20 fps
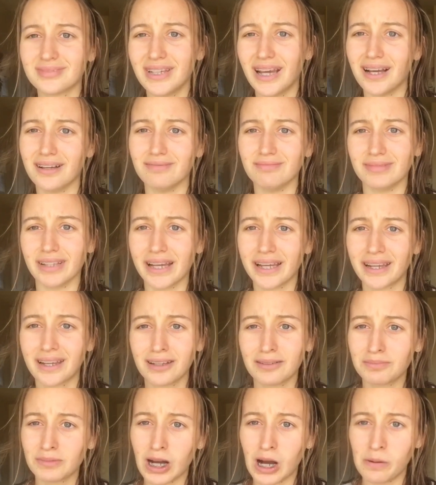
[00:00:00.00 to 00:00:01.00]
Yeah, like,
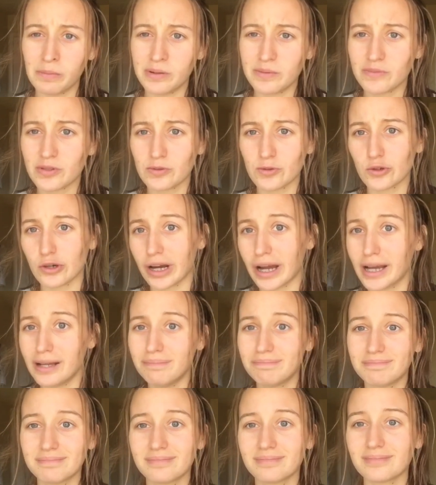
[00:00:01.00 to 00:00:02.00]
comment,
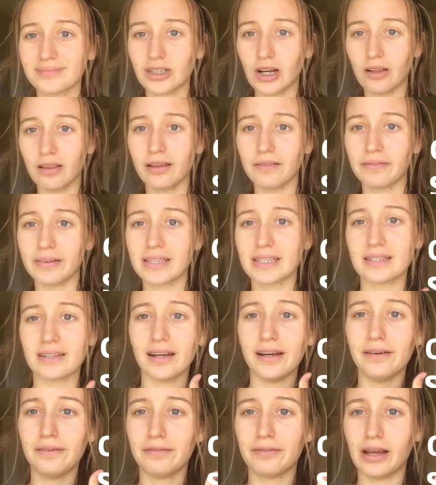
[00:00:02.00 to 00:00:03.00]
subscribe, all that fun
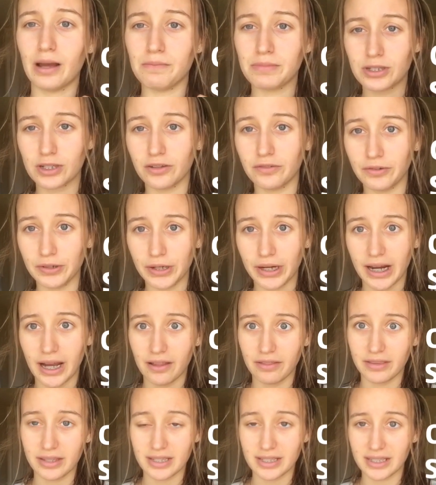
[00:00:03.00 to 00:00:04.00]
stuff. I'm still figuring
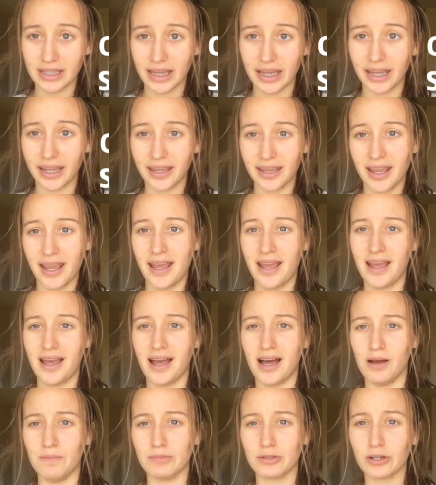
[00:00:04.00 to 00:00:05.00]
out this thing.
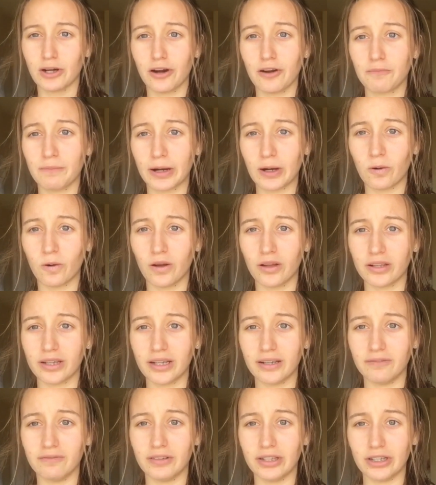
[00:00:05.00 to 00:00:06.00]
I'm sorry if the
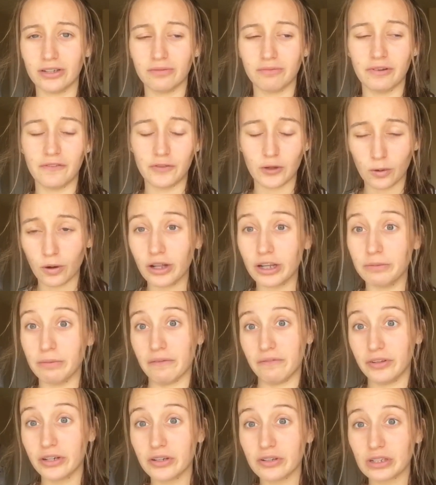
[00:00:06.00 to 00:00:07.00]
quality of
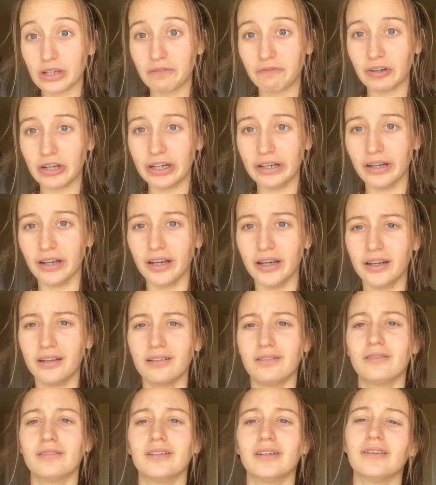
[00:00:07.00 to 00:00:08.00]
my videos aren't very good,
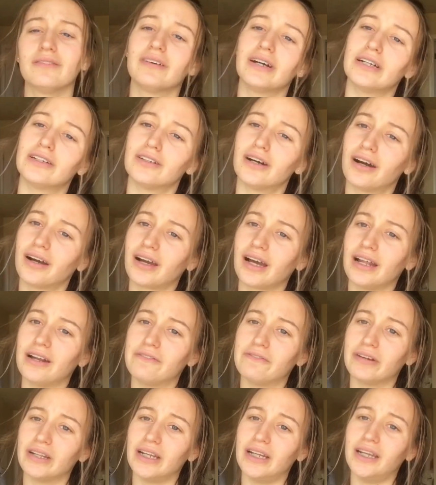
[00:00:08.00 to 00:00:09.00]
or if I talk kind
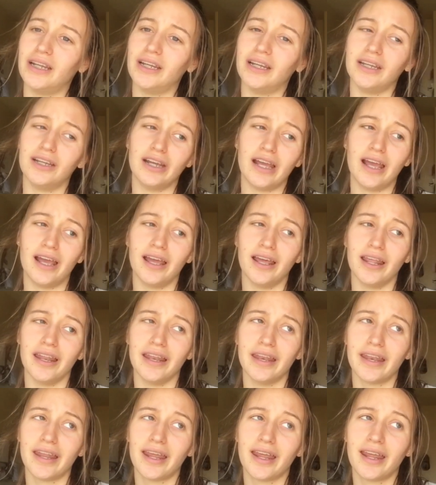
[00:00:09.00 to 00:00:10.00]
of funny
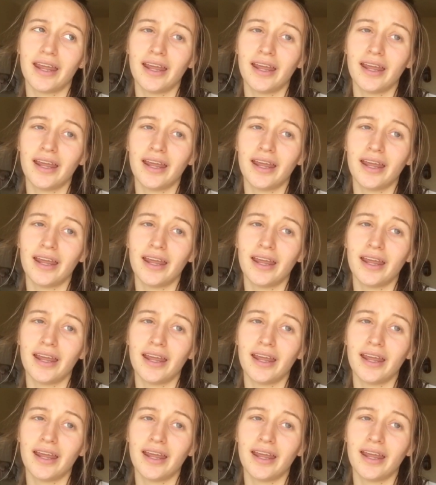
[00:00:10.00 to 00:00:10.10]
and